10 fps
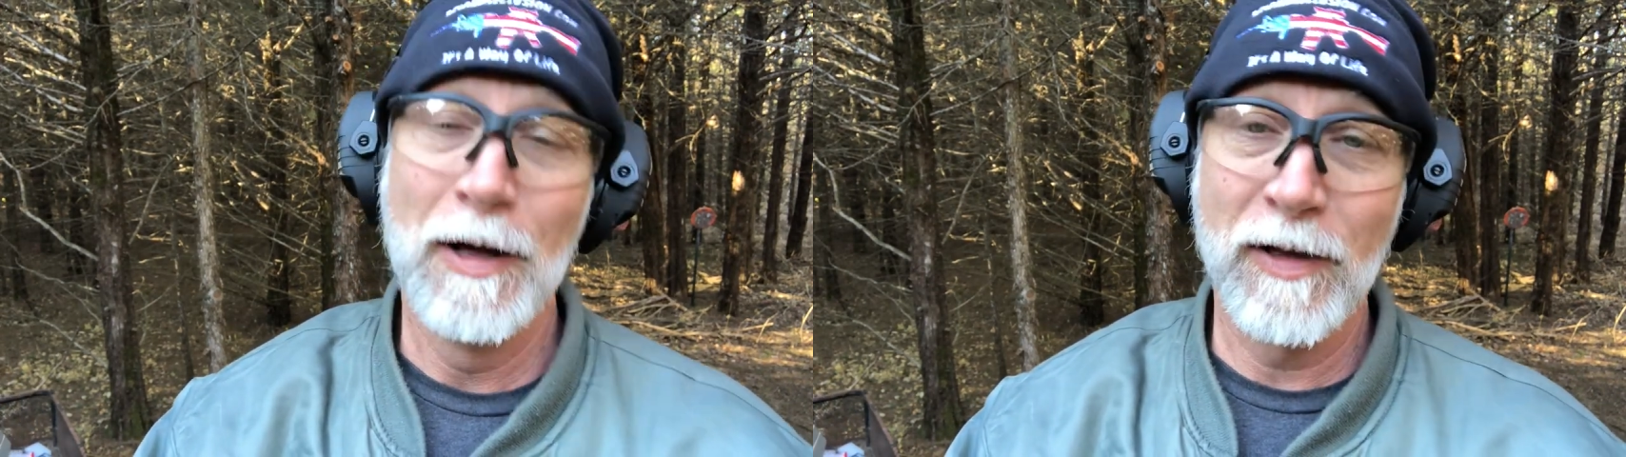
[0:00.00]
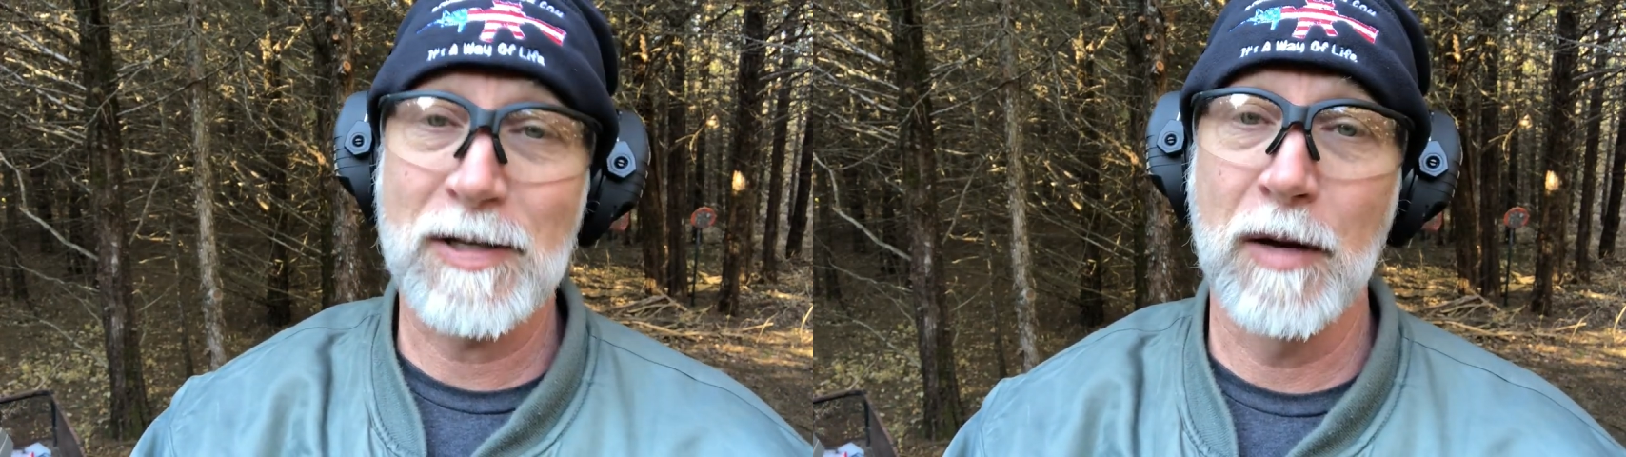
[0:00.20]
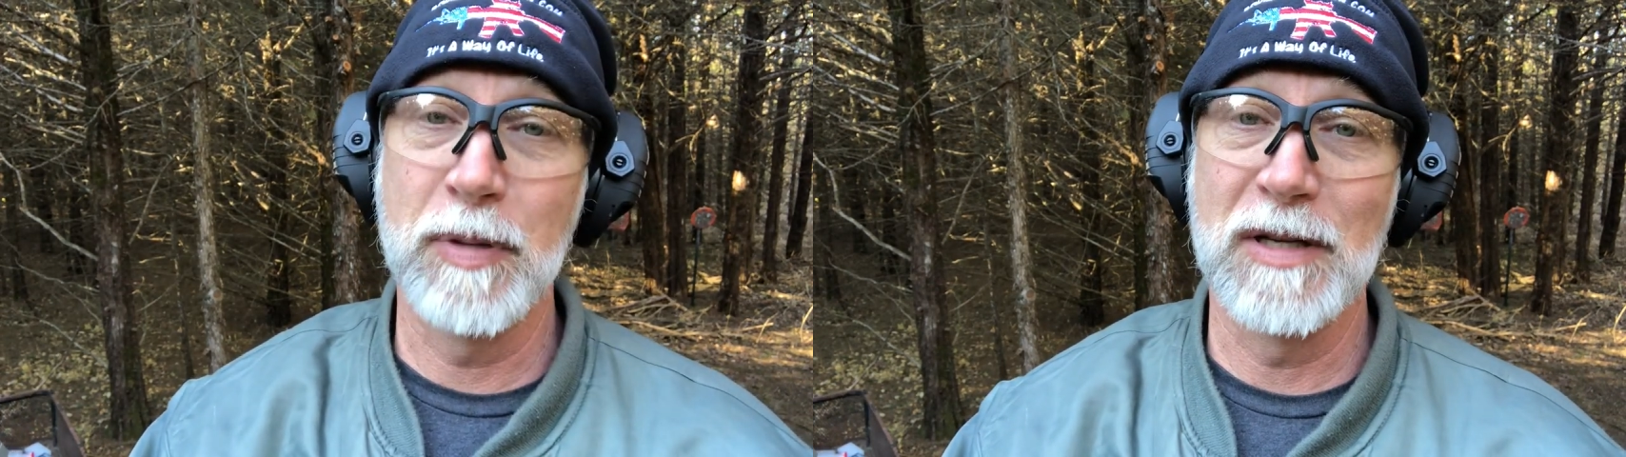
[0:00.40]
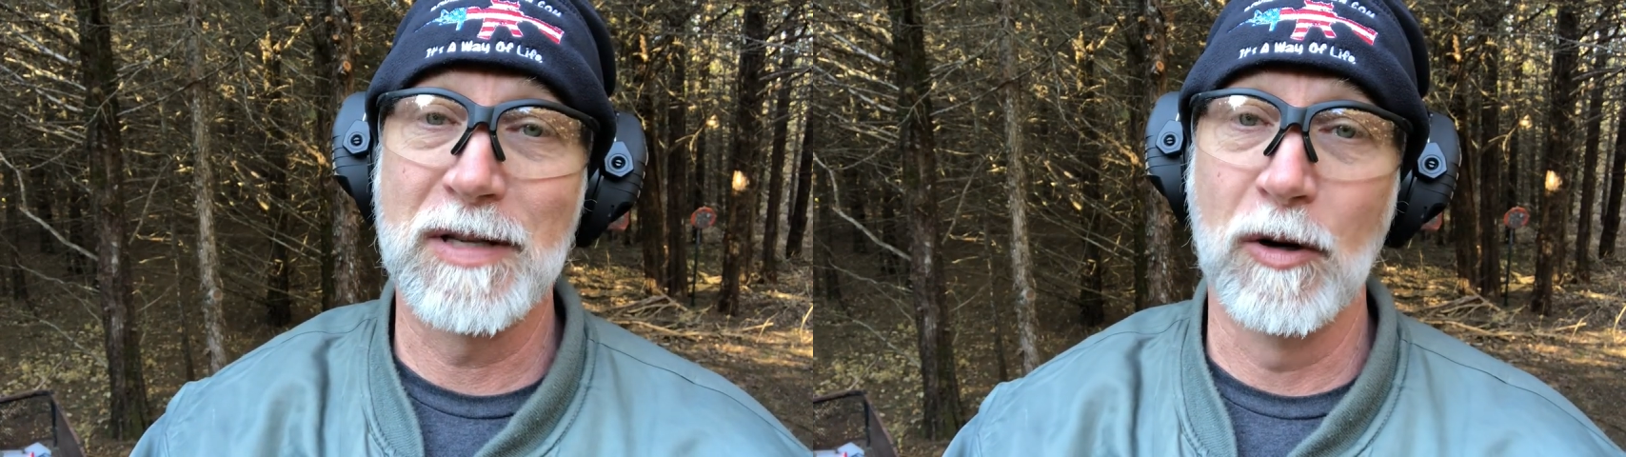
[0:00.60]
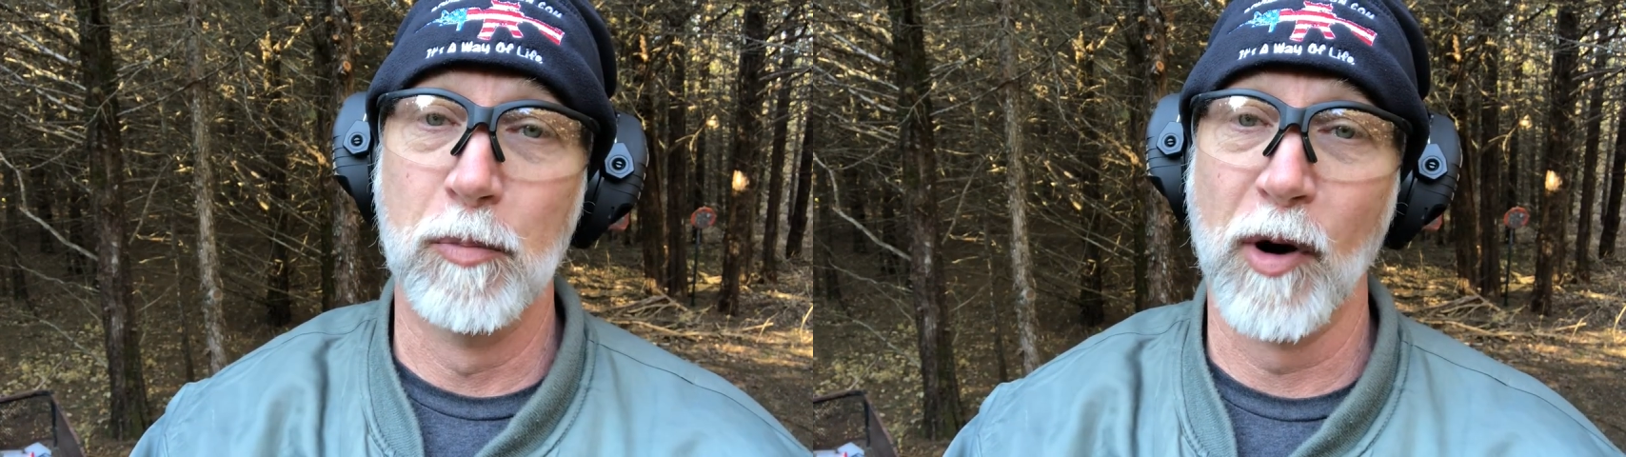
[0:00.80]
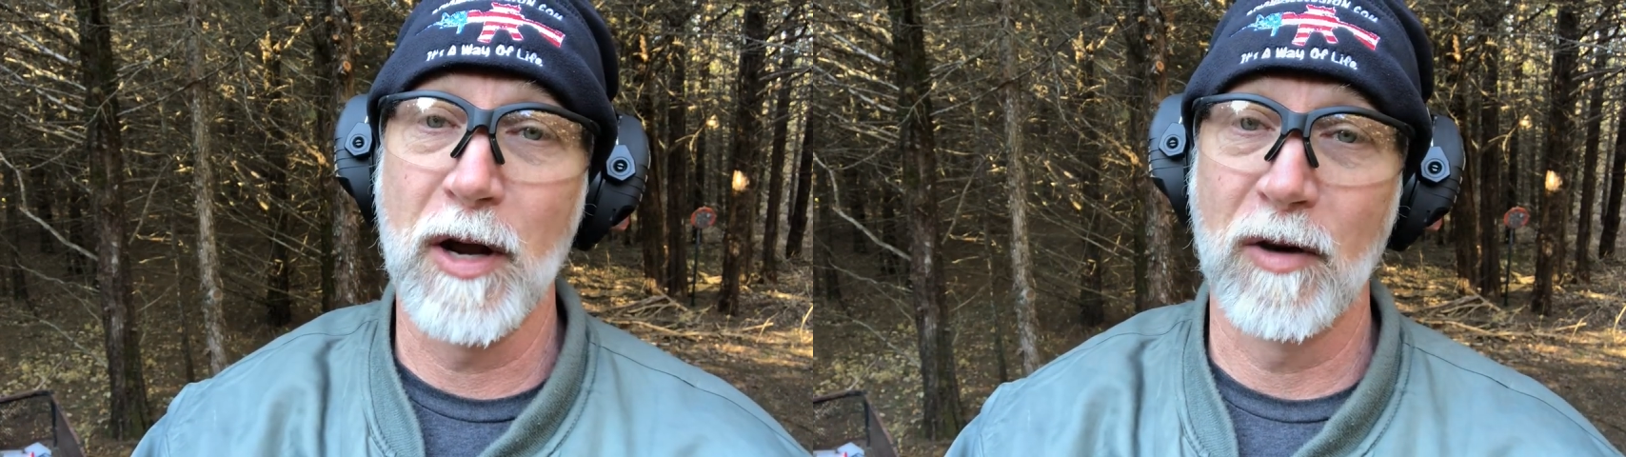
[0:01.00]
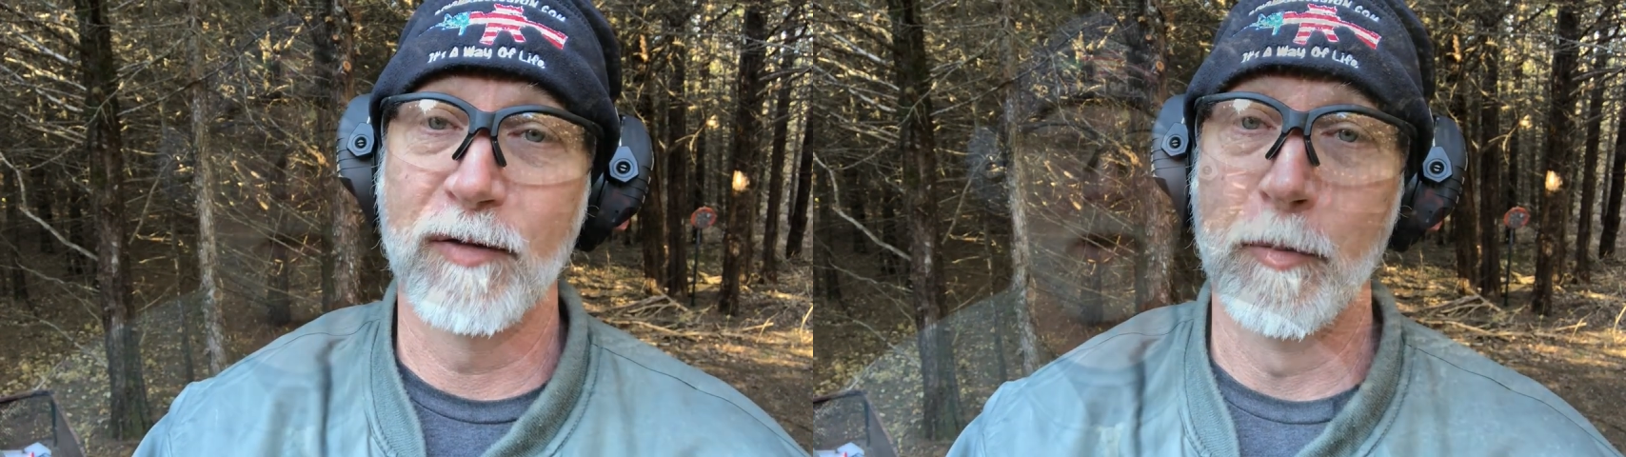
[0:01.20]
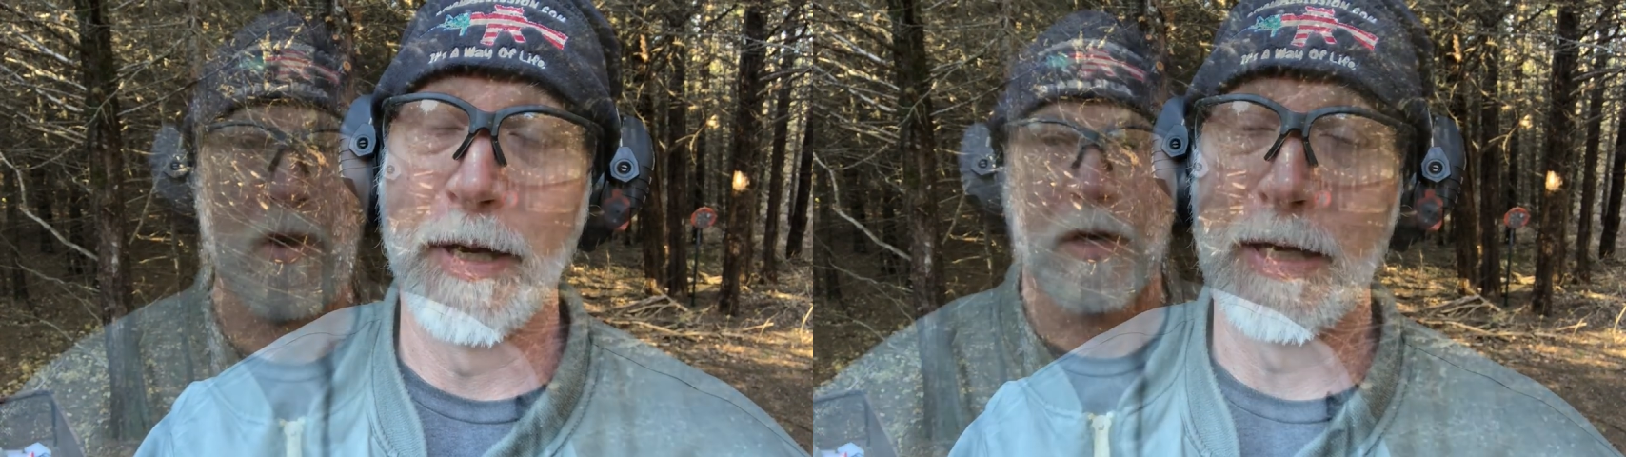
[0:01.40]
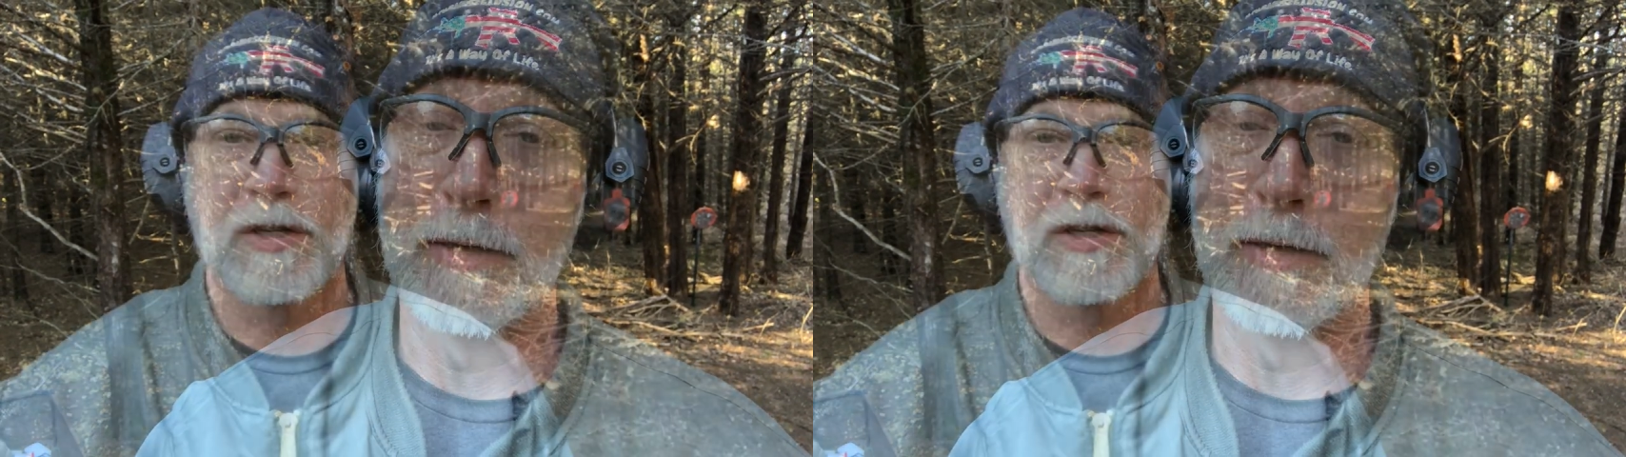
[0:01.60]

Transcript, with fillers: that's gonna be a deal breaker for me. Okay,